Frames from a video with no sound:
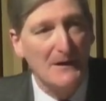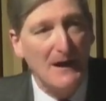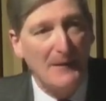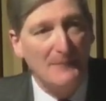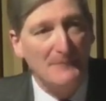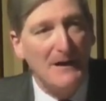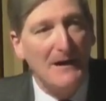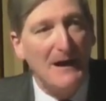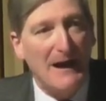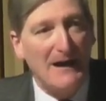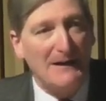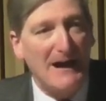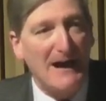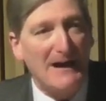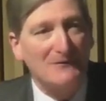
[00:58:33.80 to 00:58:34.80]

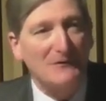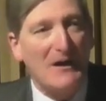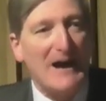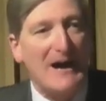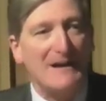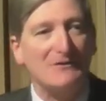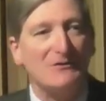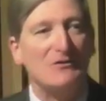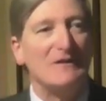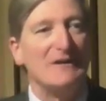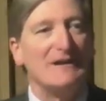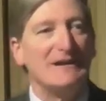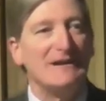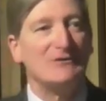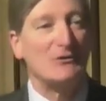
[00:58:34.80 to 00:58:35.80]
And
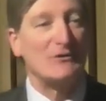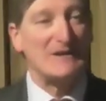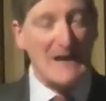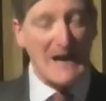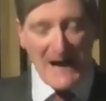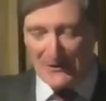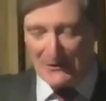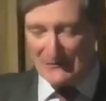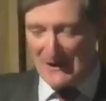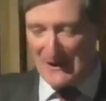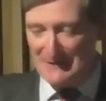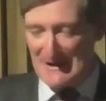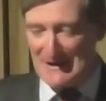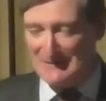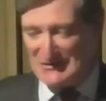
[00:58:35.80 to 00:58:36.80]
he took it out,
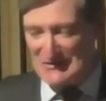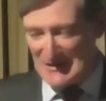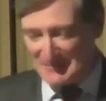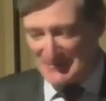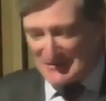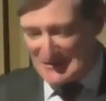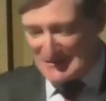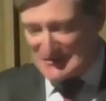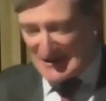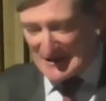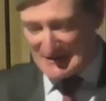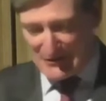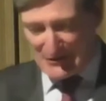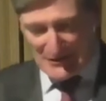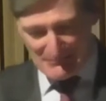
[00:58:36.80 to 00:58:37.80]
and then somebody said
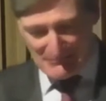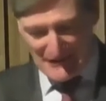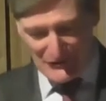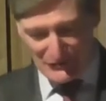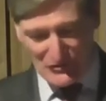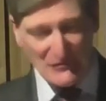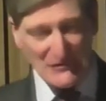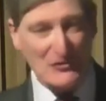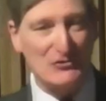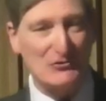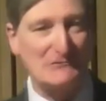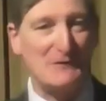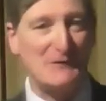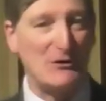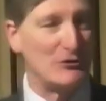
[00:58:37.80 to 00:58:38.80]
they're going to bring a judicial
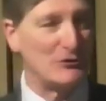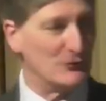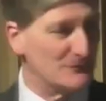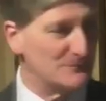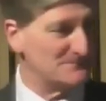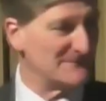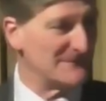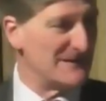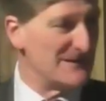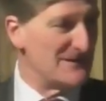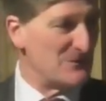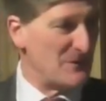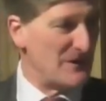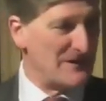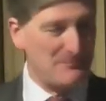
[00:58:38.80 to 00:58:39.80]
review,
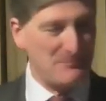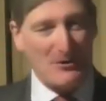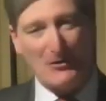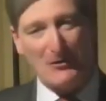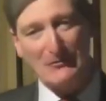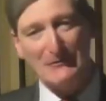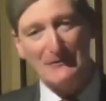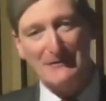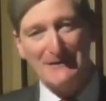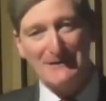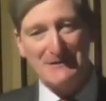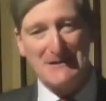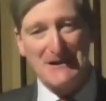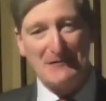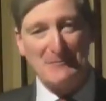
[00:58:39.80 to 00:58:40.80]
whereupon
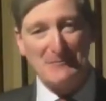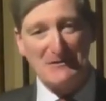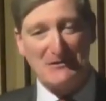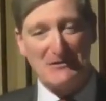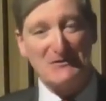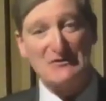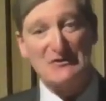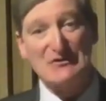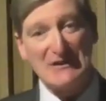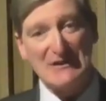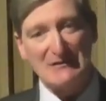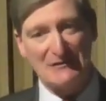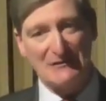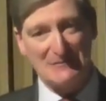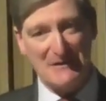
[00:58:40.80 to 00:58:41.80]
the government
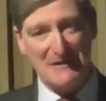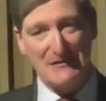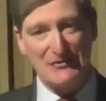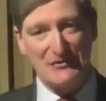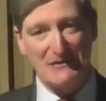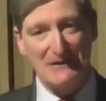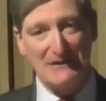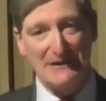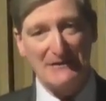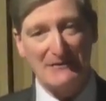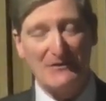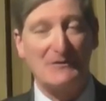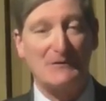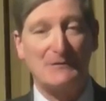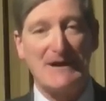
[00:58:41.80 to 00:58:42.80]
conceded immediately
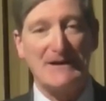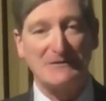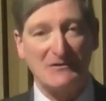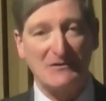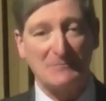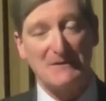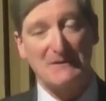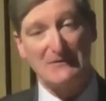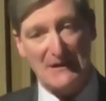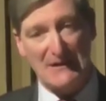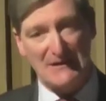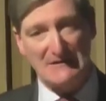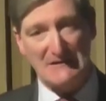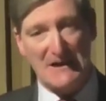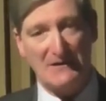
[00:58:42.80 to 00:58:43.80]
that the fact it had been
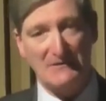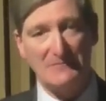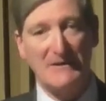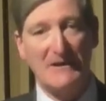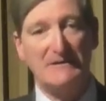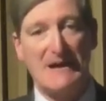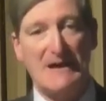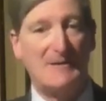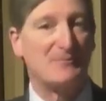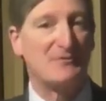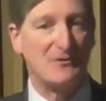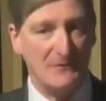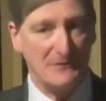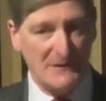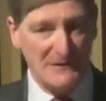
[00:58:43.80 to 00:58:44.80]
taken out made
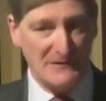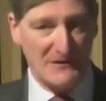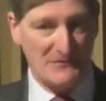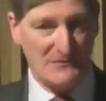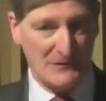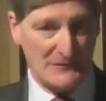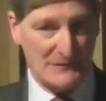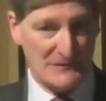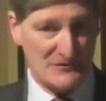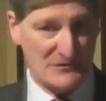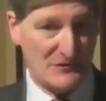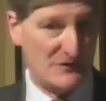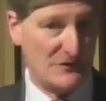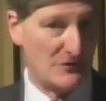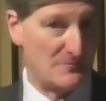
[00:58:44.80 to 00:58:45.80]
absolutely no difference
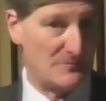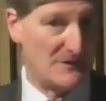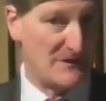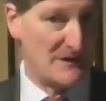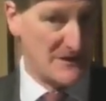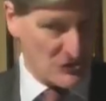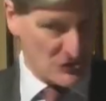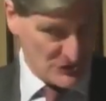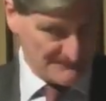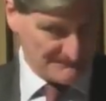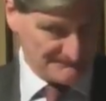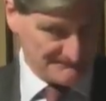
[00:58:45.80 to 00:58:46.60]
to the obligation.